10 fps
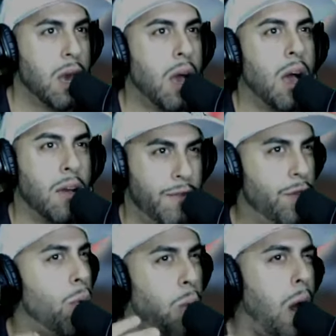of
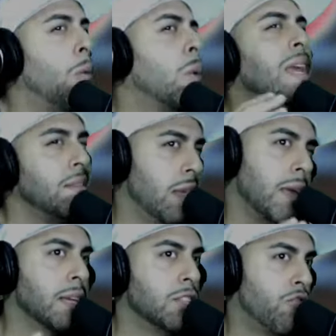what we
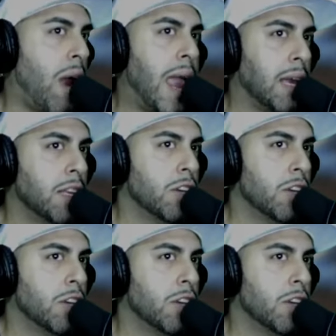think is right.